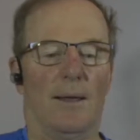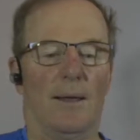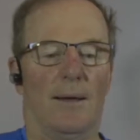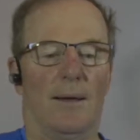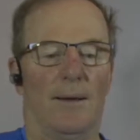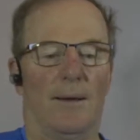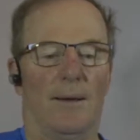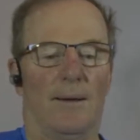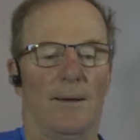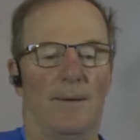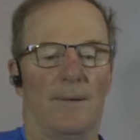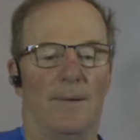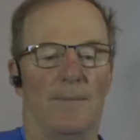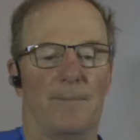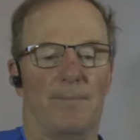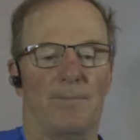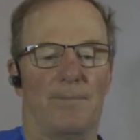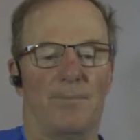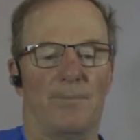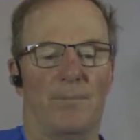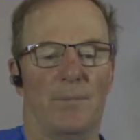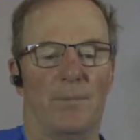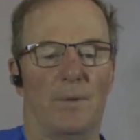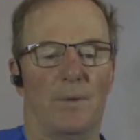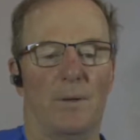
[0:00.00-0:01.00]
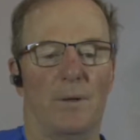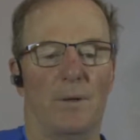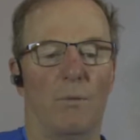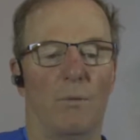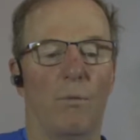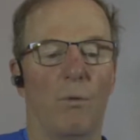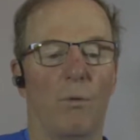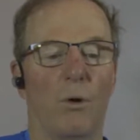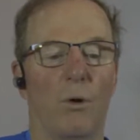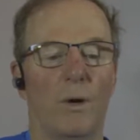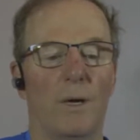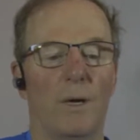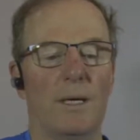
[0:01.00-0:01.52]
The
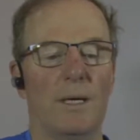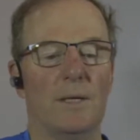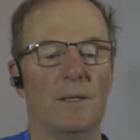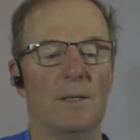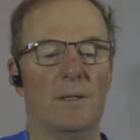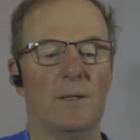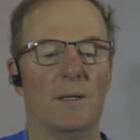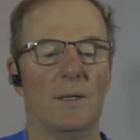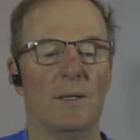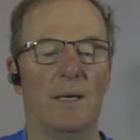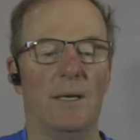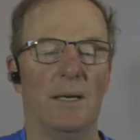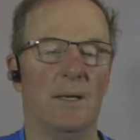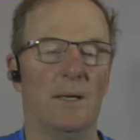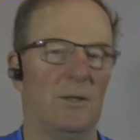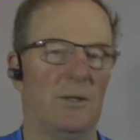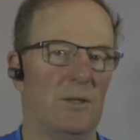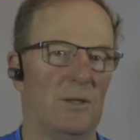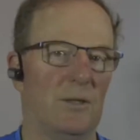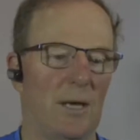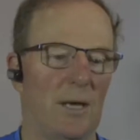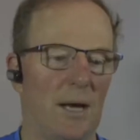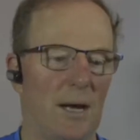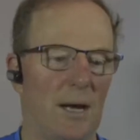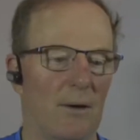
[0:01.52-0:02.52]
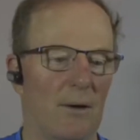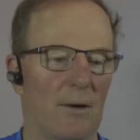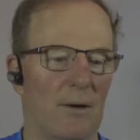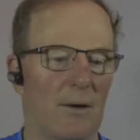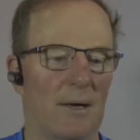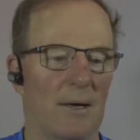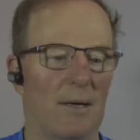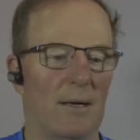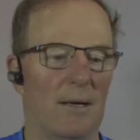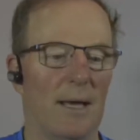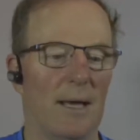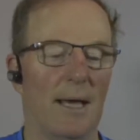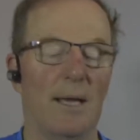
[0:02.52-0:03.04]
warnings against
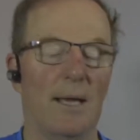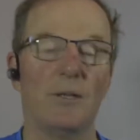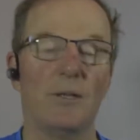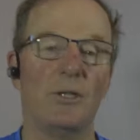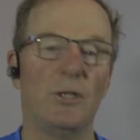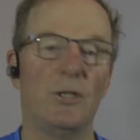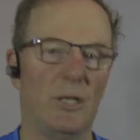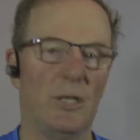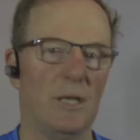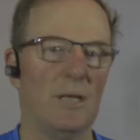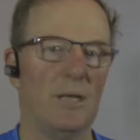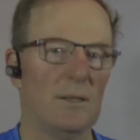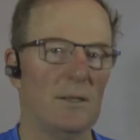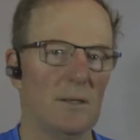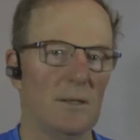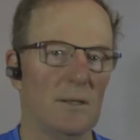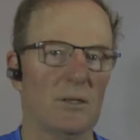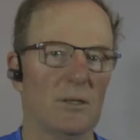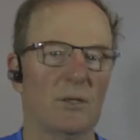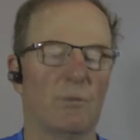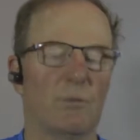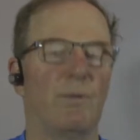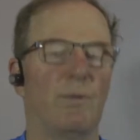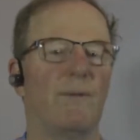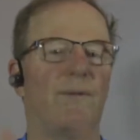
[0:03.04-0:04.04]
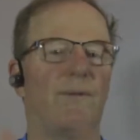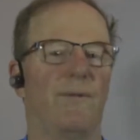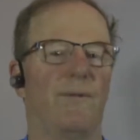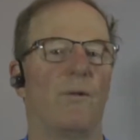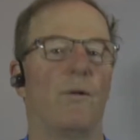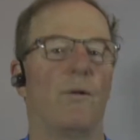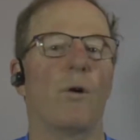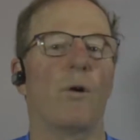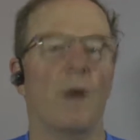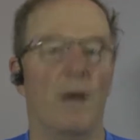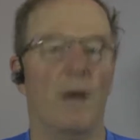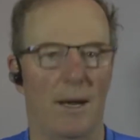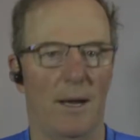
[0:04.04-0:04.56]
Herod and Jesus
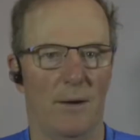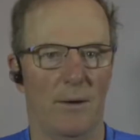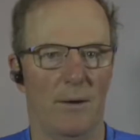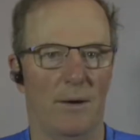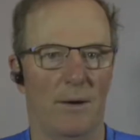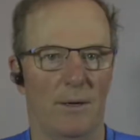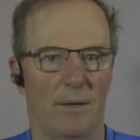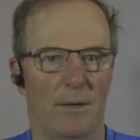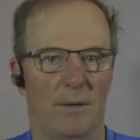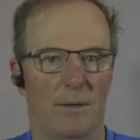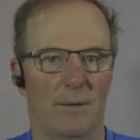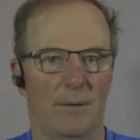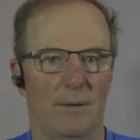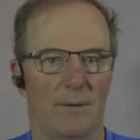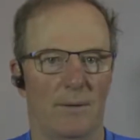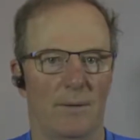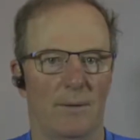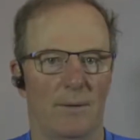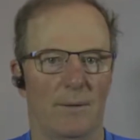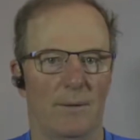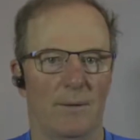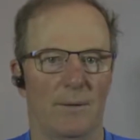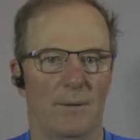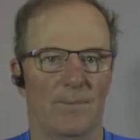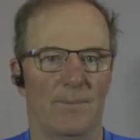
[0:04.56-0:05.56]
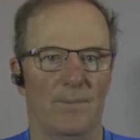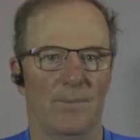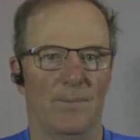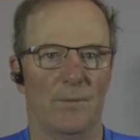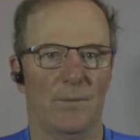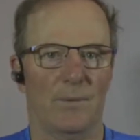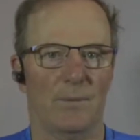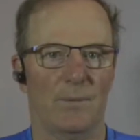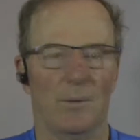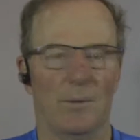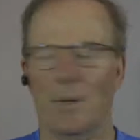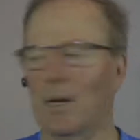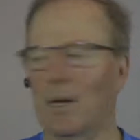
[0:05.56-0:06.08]
before Herod.
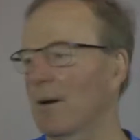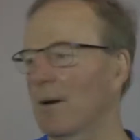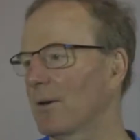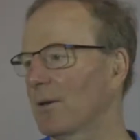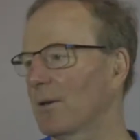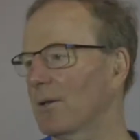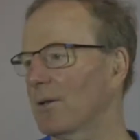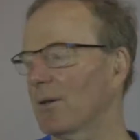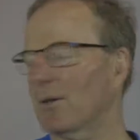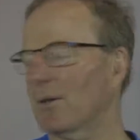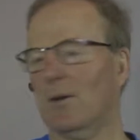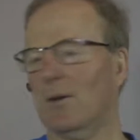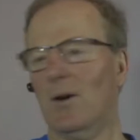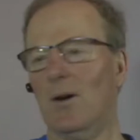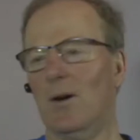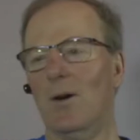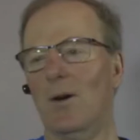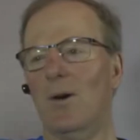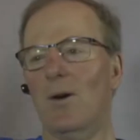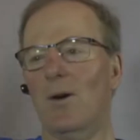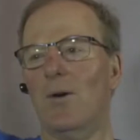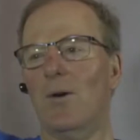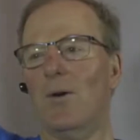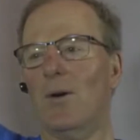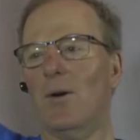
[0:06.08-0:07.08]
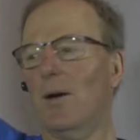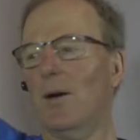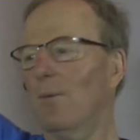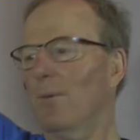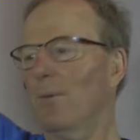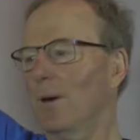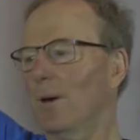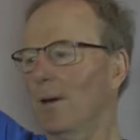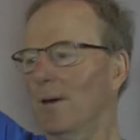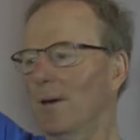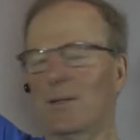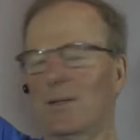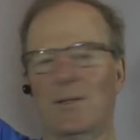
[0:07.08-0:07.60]
When Herod says, oh, I
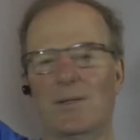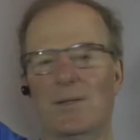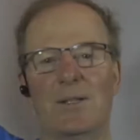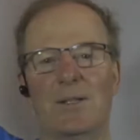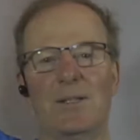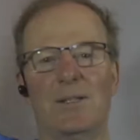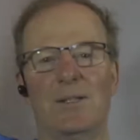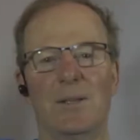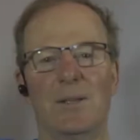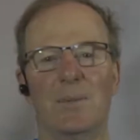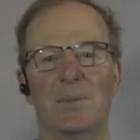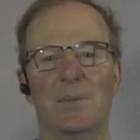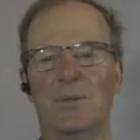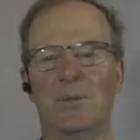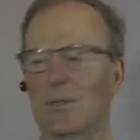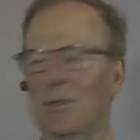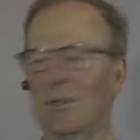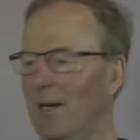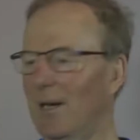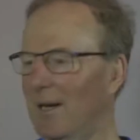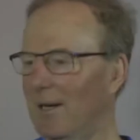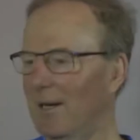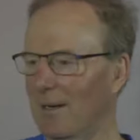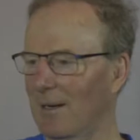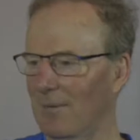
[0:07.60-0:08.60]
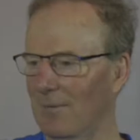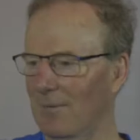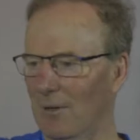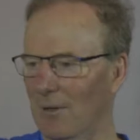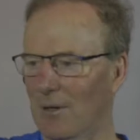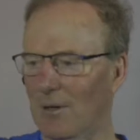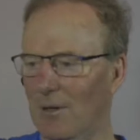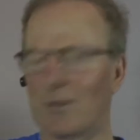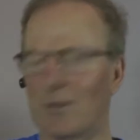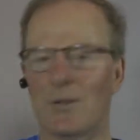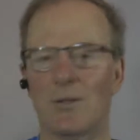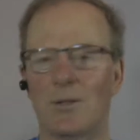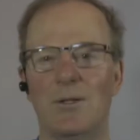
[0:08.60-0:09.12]
wanted to see some sign. I've
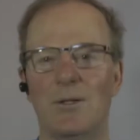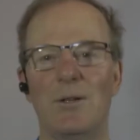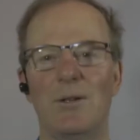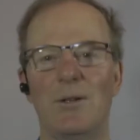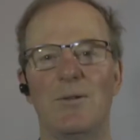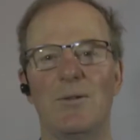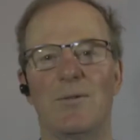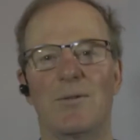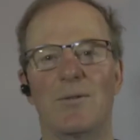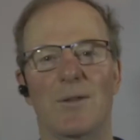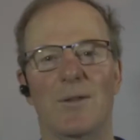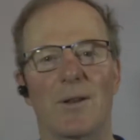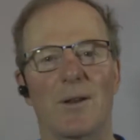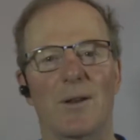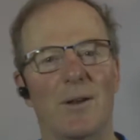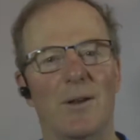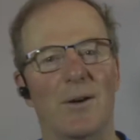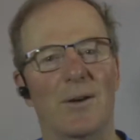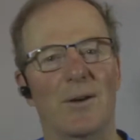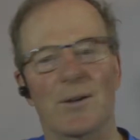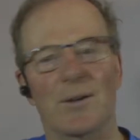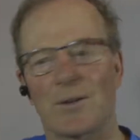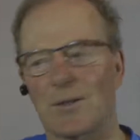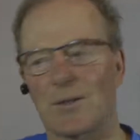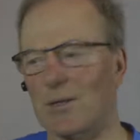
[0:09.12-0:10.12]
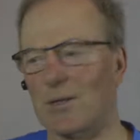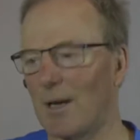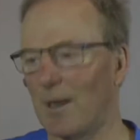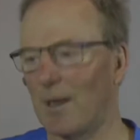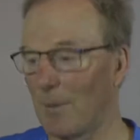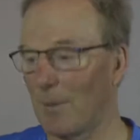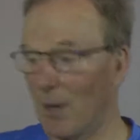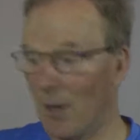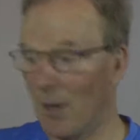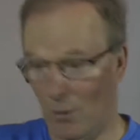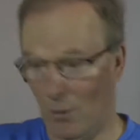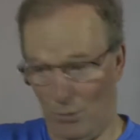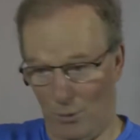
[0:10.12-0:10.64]
longed to see you for the longest
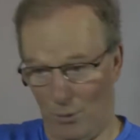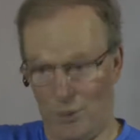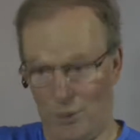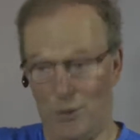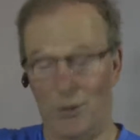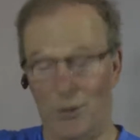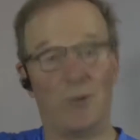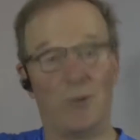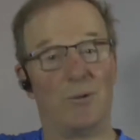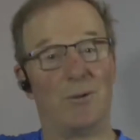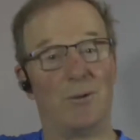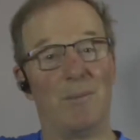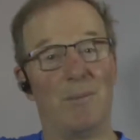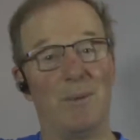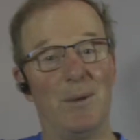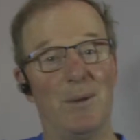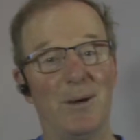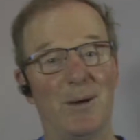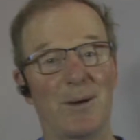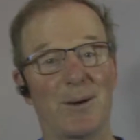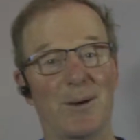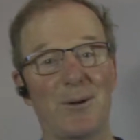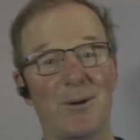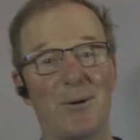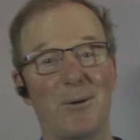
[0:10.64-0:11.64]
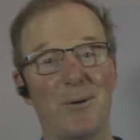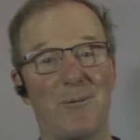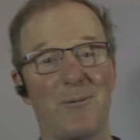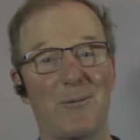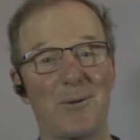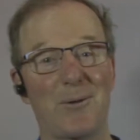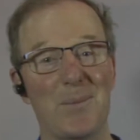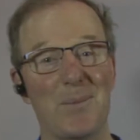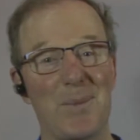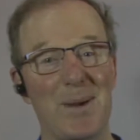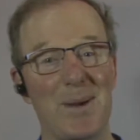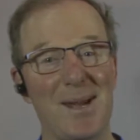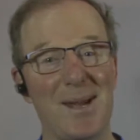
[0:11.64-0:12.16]
time. Would you do a miracle
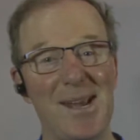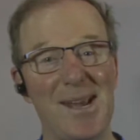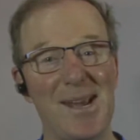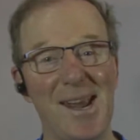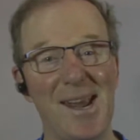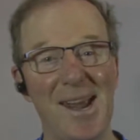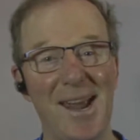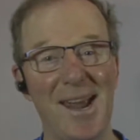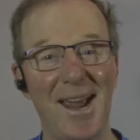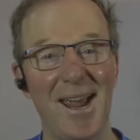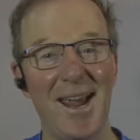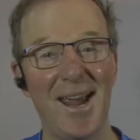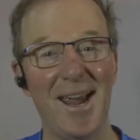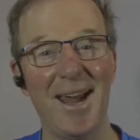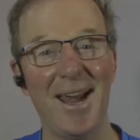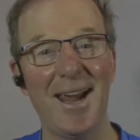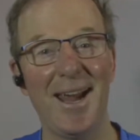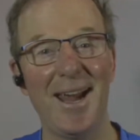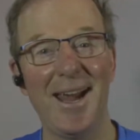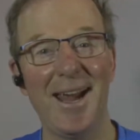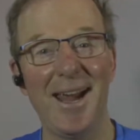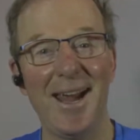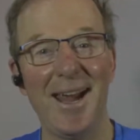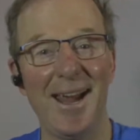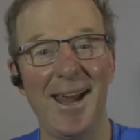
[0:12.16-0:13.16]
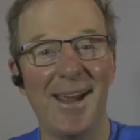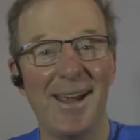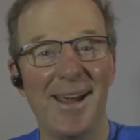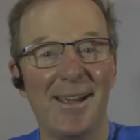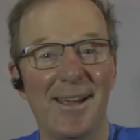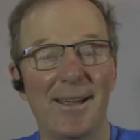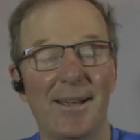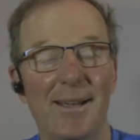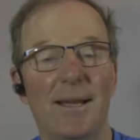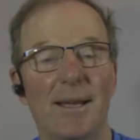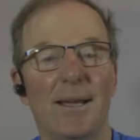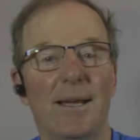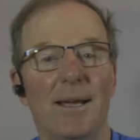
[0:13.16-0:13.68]
for me?
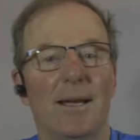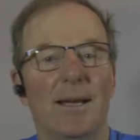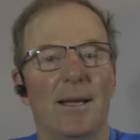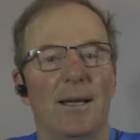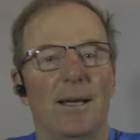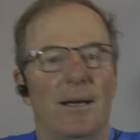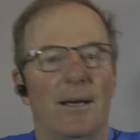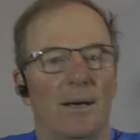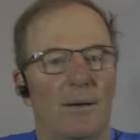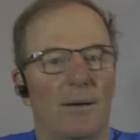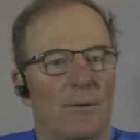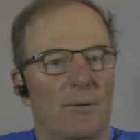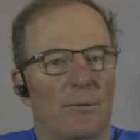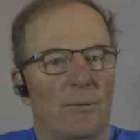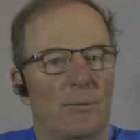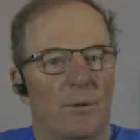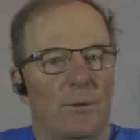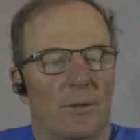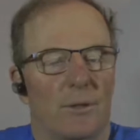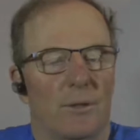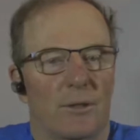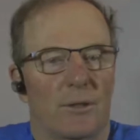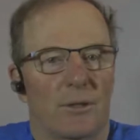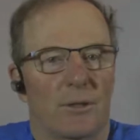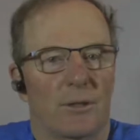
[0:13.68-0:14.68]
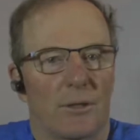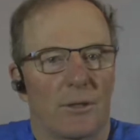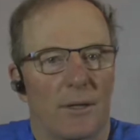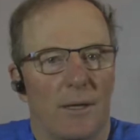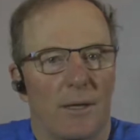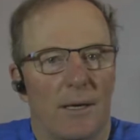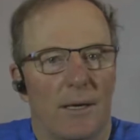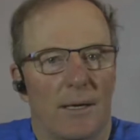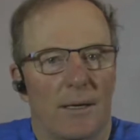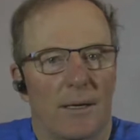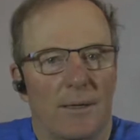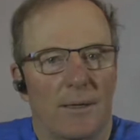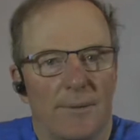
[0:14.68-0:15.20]
Herod was a
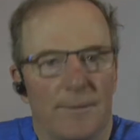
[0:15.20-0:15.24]
schlock.